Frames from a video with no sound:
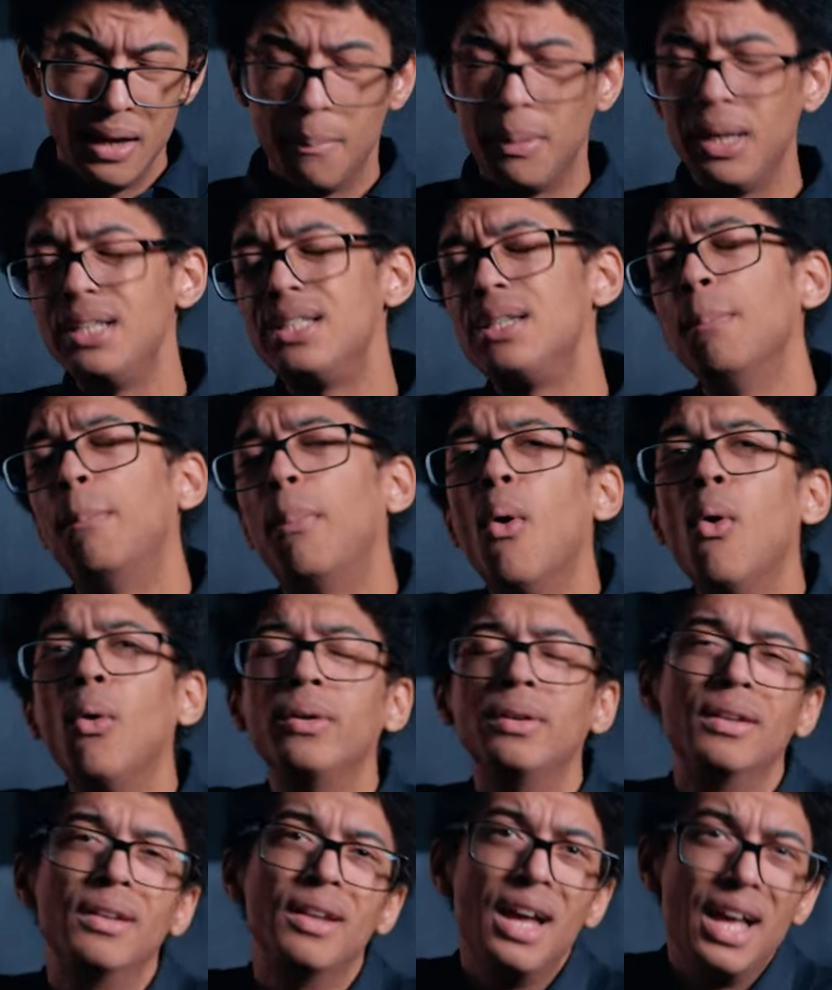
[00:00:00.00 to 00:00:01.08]
But it's
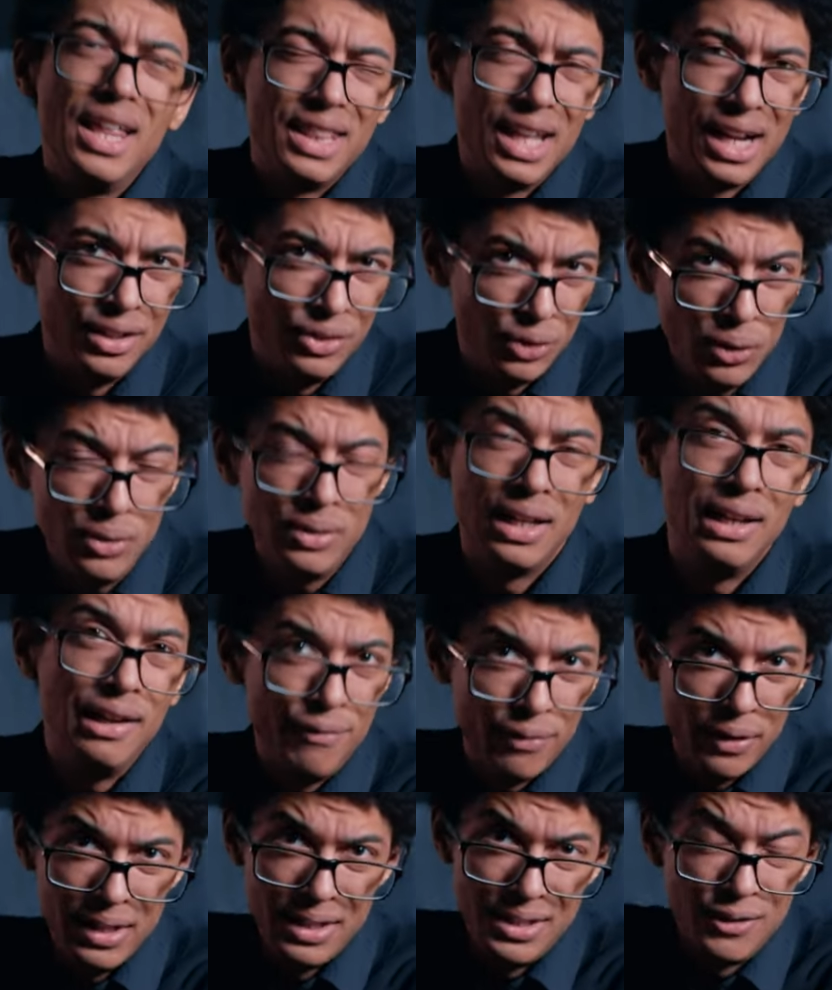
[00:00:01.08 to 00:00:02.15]
important that I do
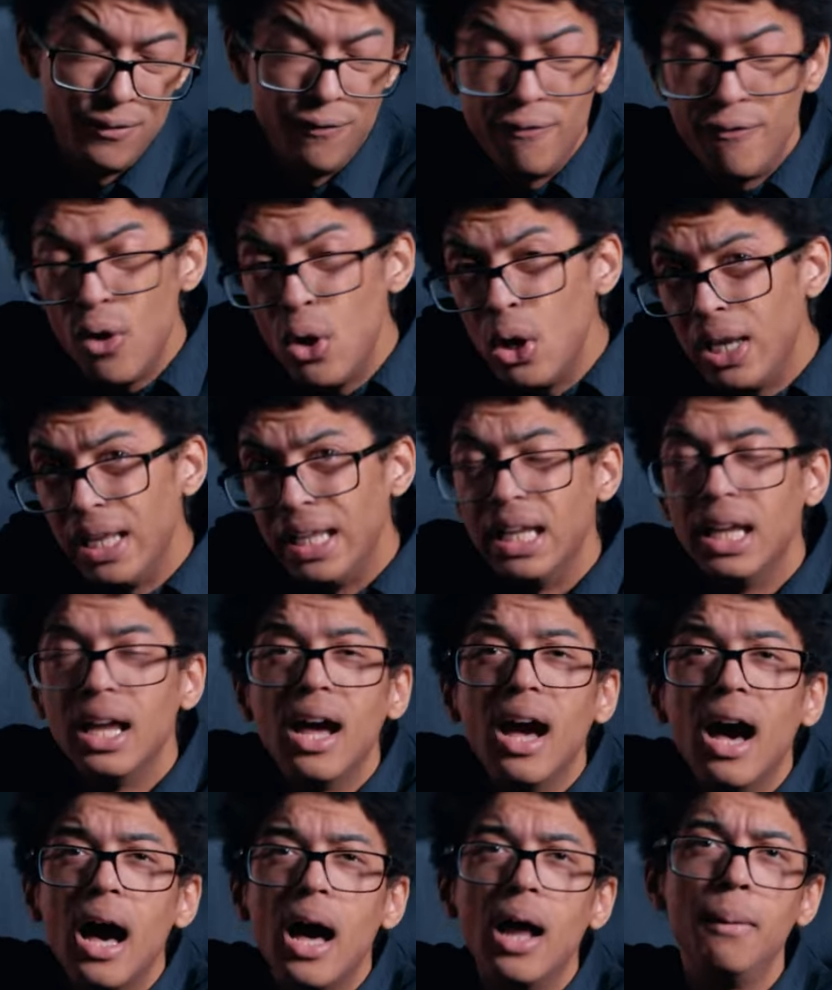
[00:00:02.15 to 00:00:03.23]
deliver this fully
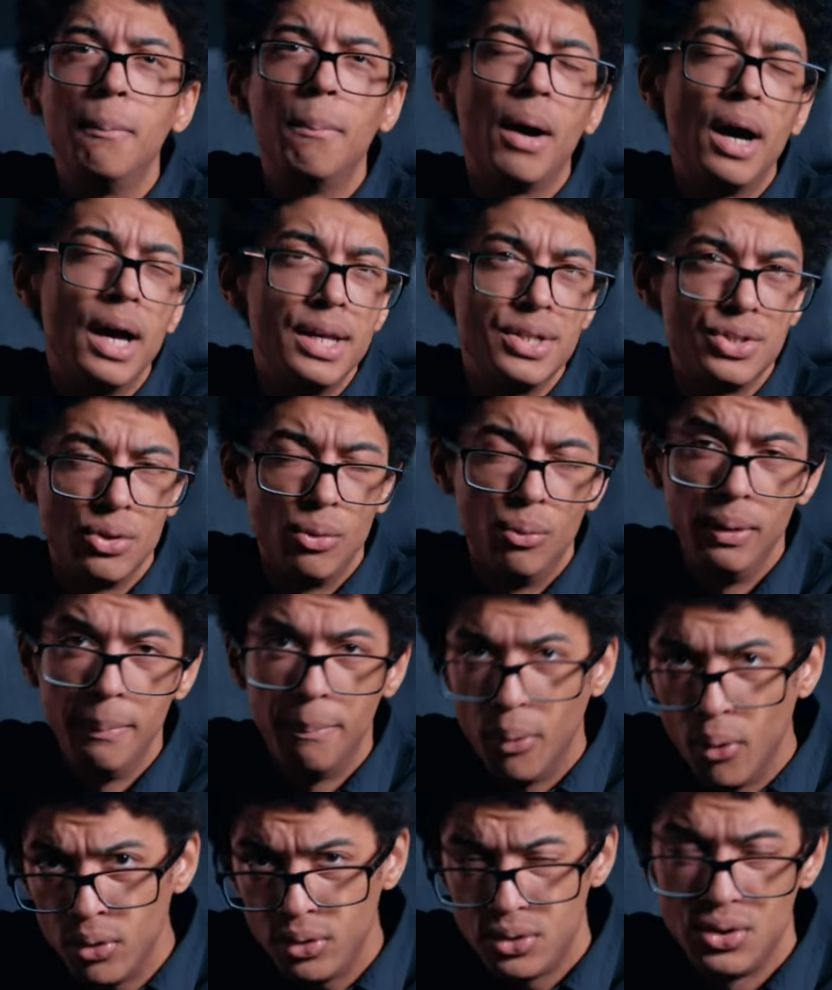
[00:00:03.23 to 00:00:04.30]
unbiased
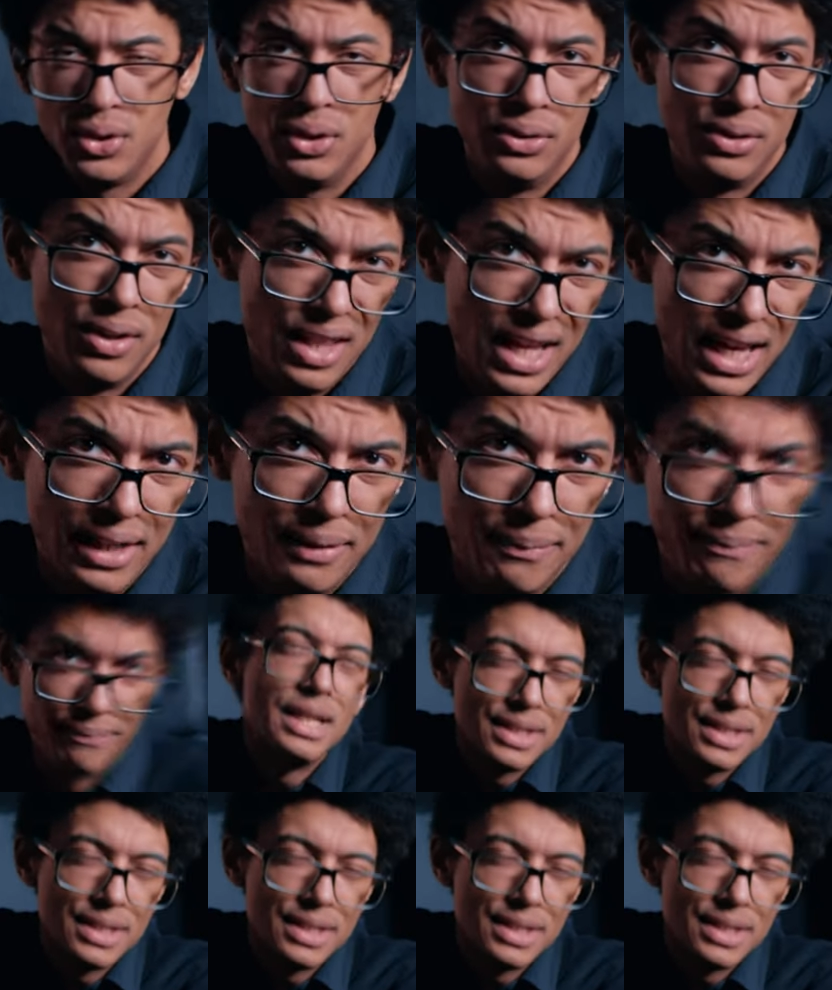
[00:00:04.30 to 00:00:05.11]
report to you today.